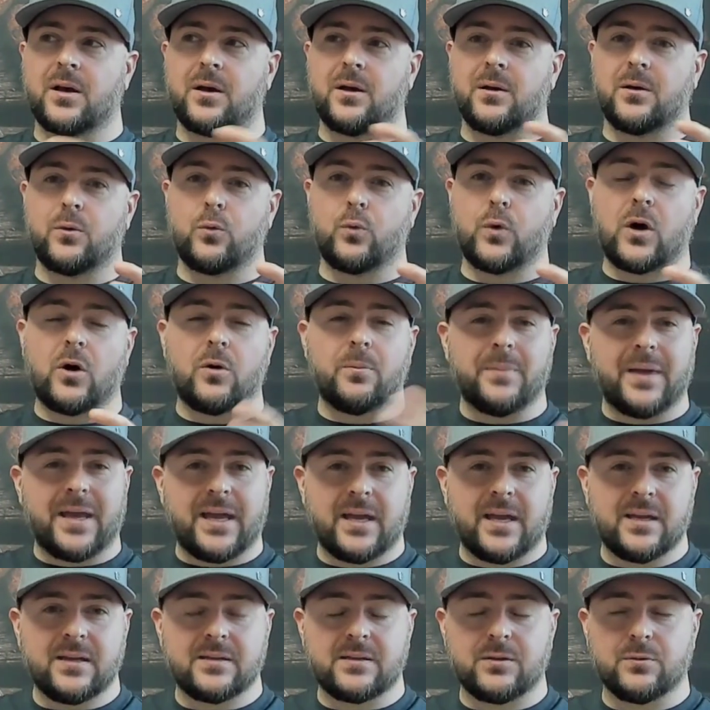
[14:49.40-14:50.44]
well
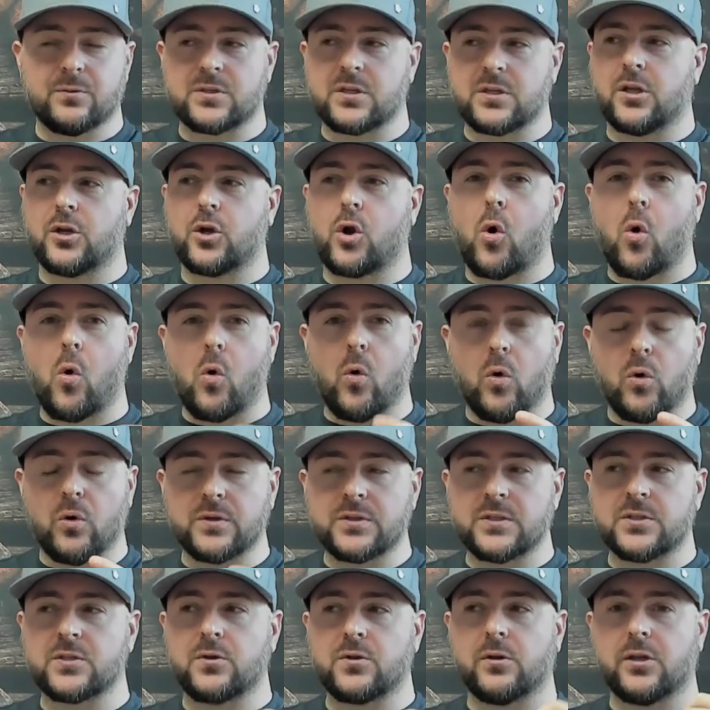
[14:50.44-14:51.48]
made. There was a lot of holes,
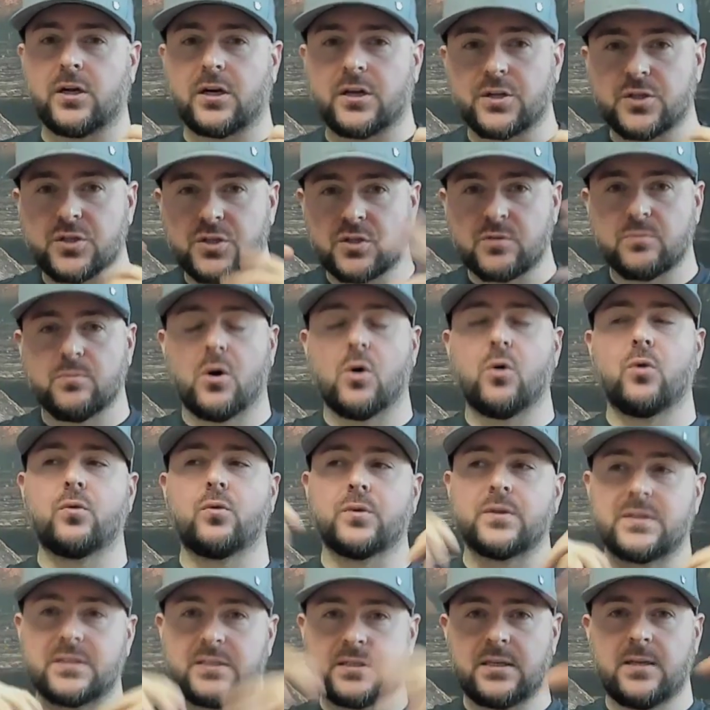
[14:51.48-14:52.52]
and so a lot of smoke
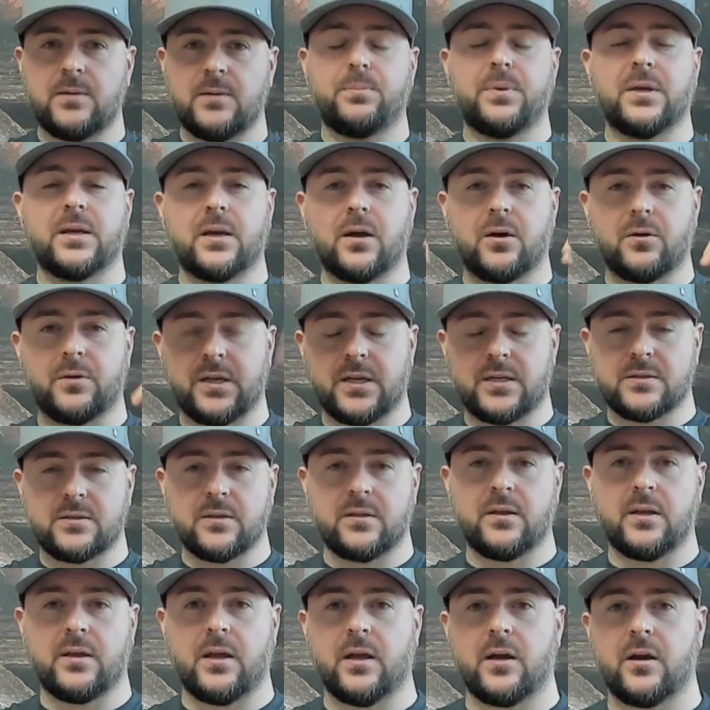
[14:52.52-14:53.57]
was seeping out into
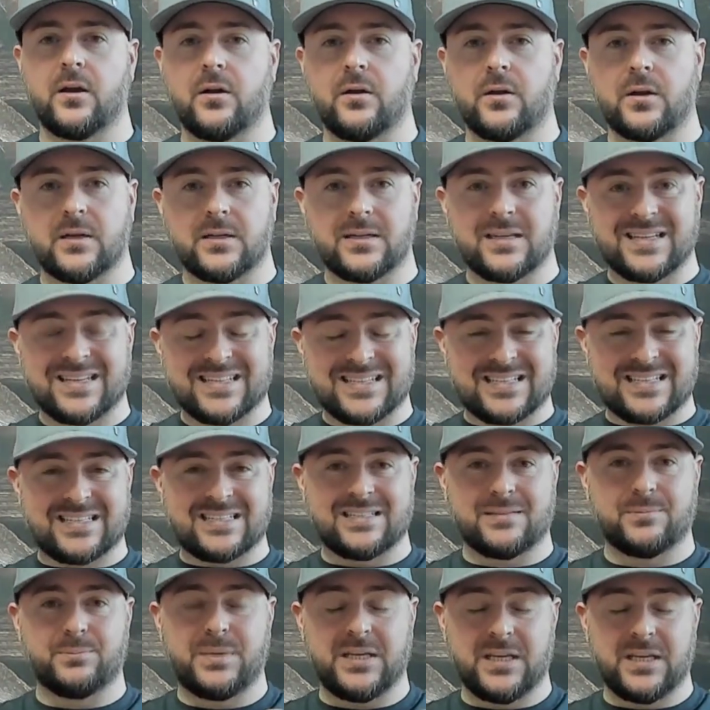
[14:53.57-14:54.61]
the air and
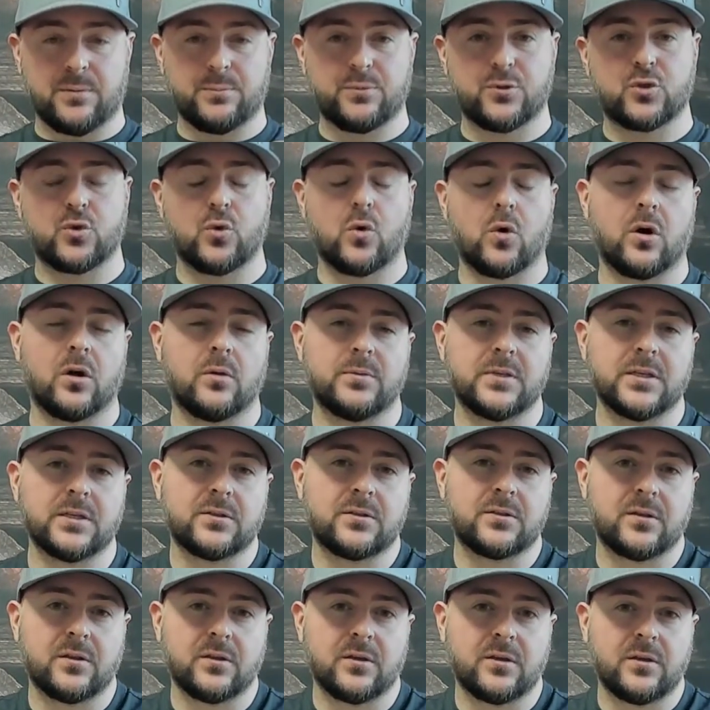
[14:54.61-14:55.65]
being absorbed
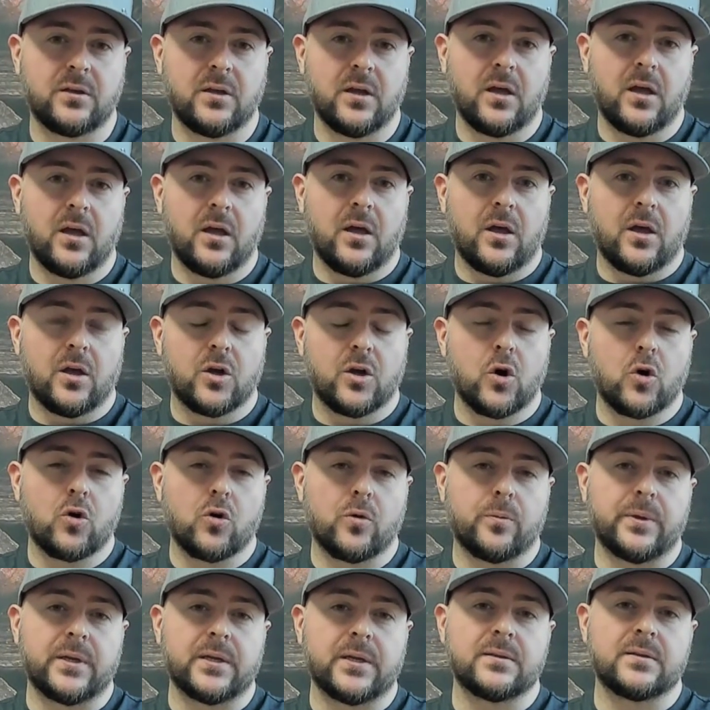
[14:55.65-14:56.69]
into the cocoa
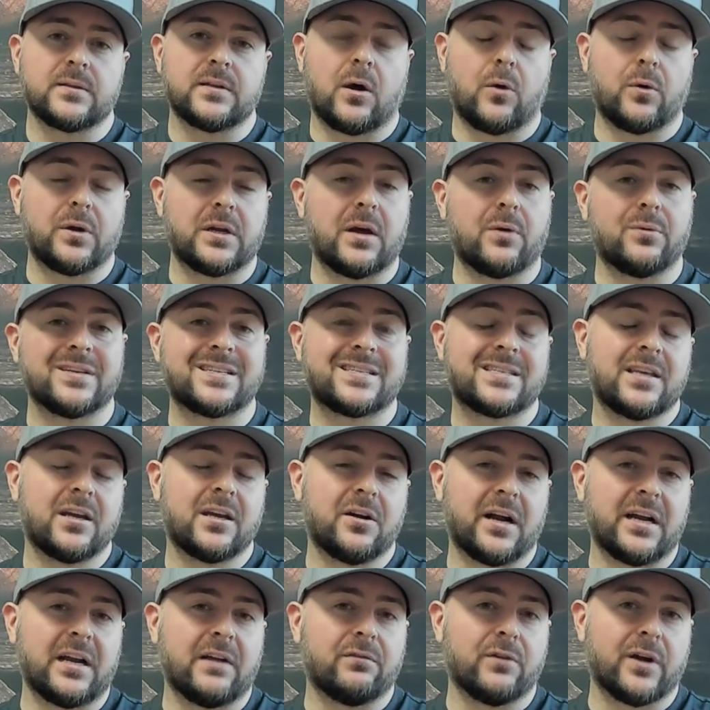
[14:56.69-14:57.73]
beans. Now, when I was
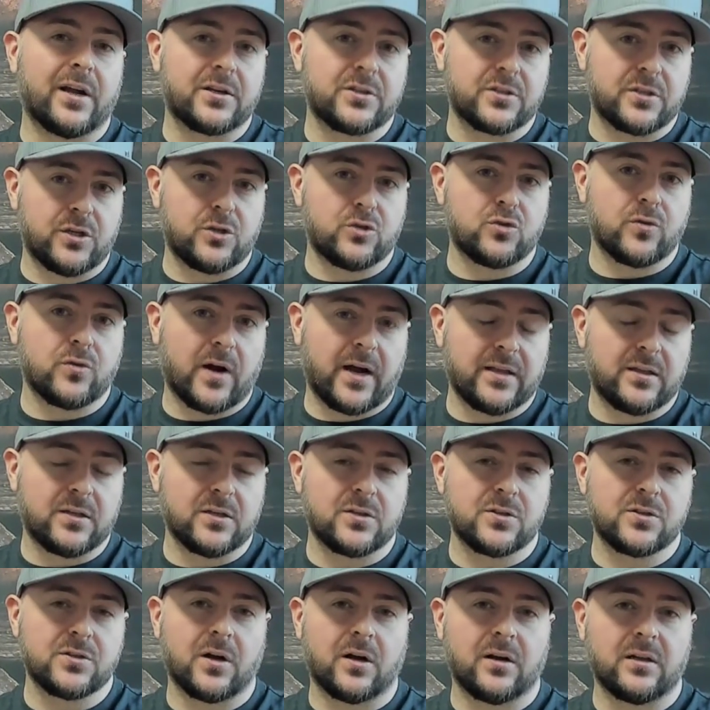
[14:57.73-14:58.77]
there, I never actually tried
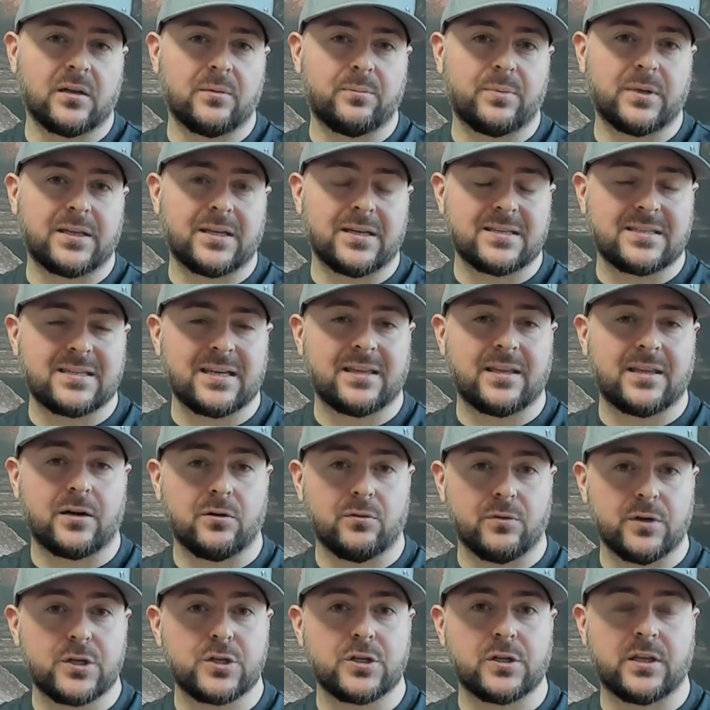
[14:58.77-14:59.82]
this chocolate, but they said that
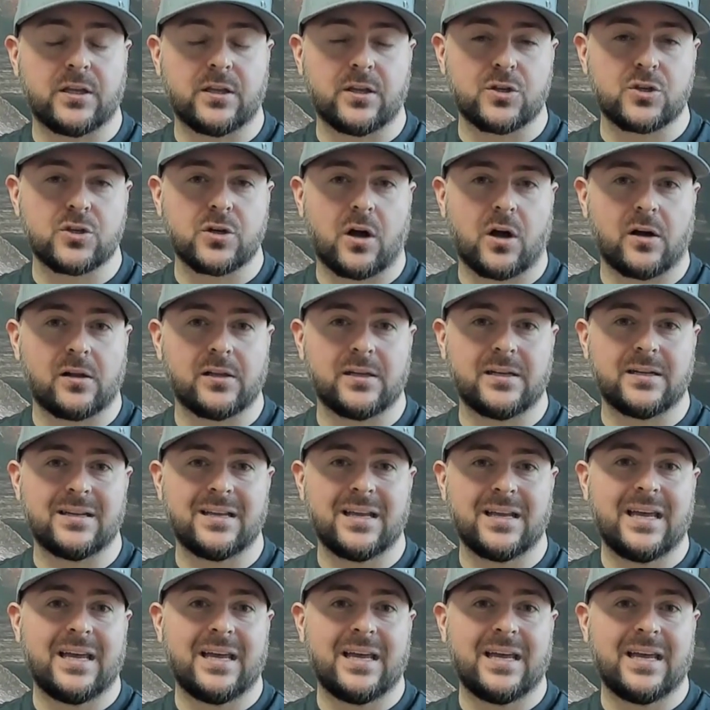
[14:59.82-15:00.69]
originally the chocolate